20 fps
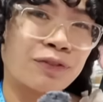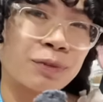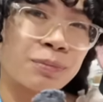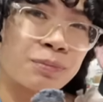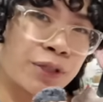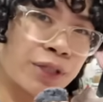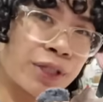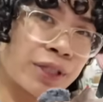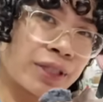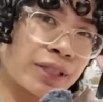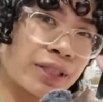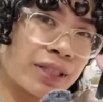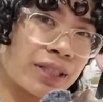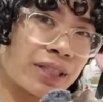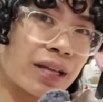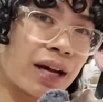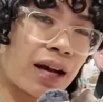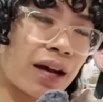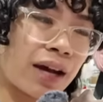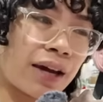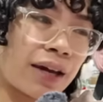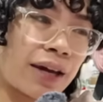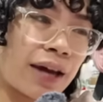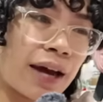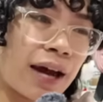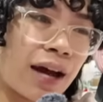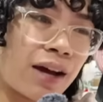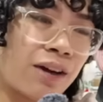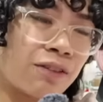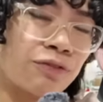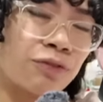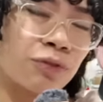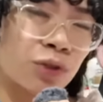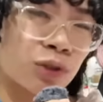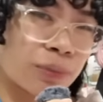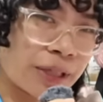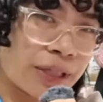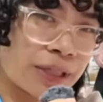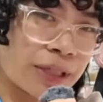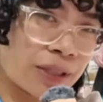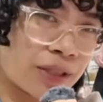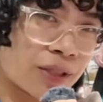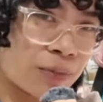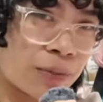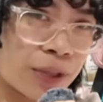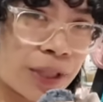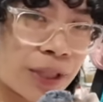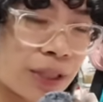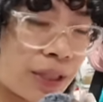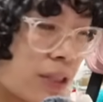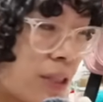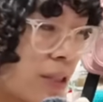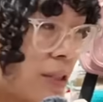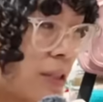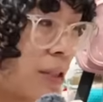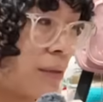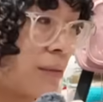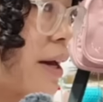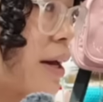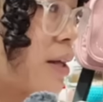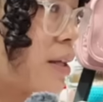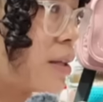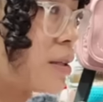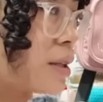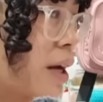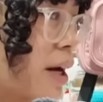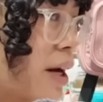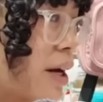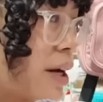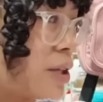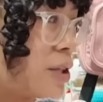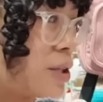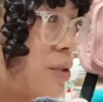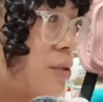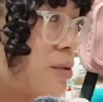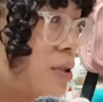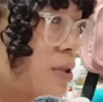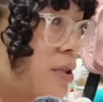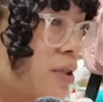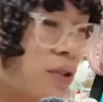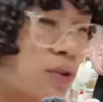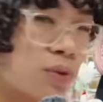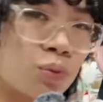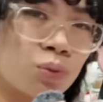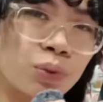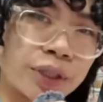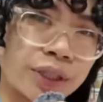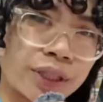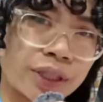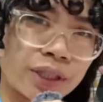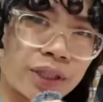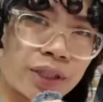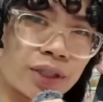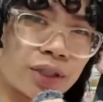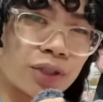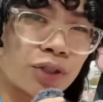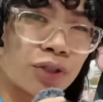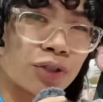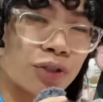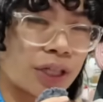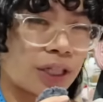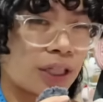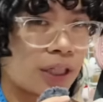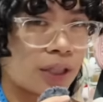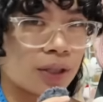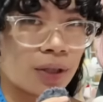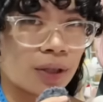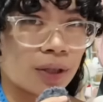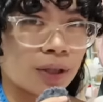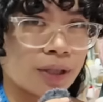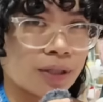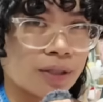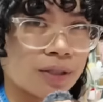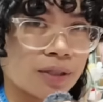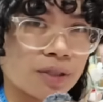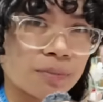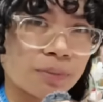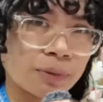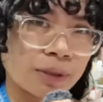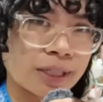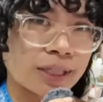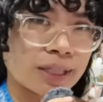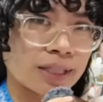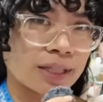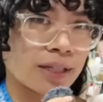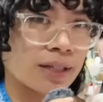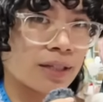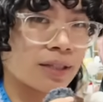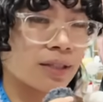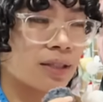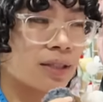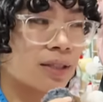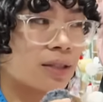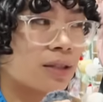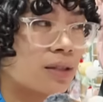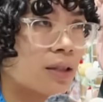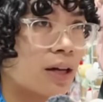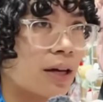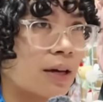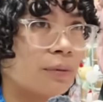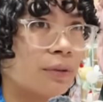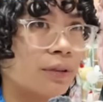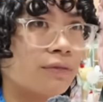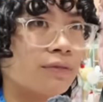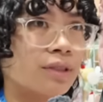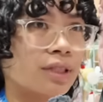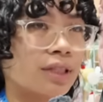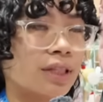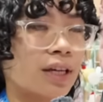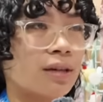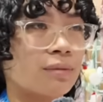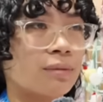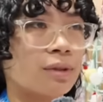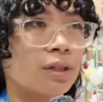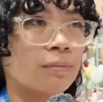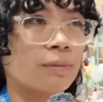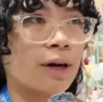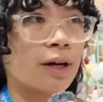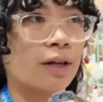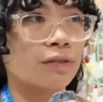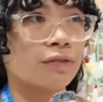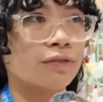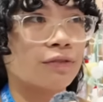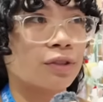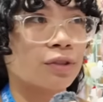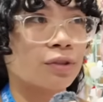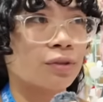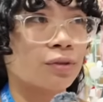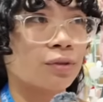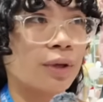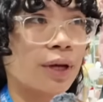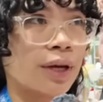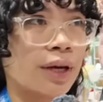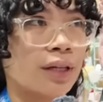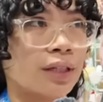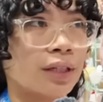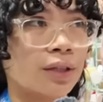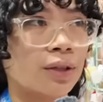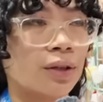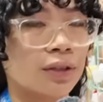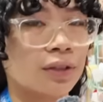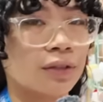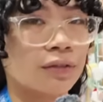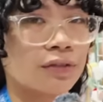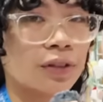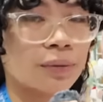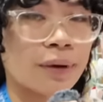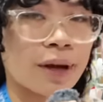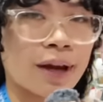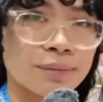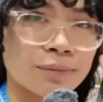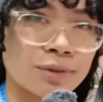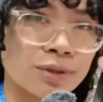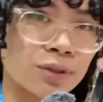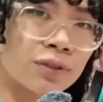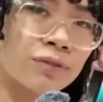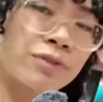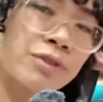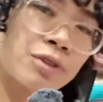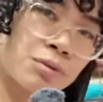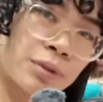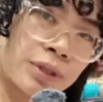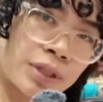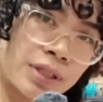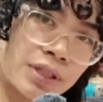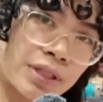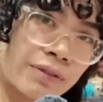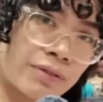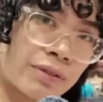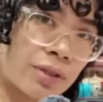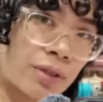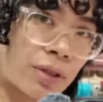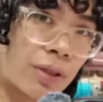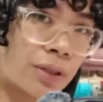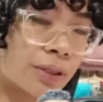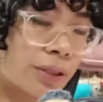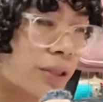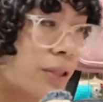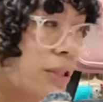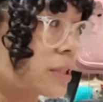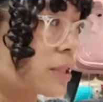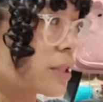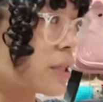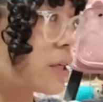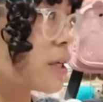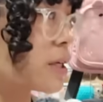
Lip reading: For prints, I have 4x6 prints, and I use these wooden greeting card display stands. I believe this came in a pack of 2, and I got it from Amazon for $27.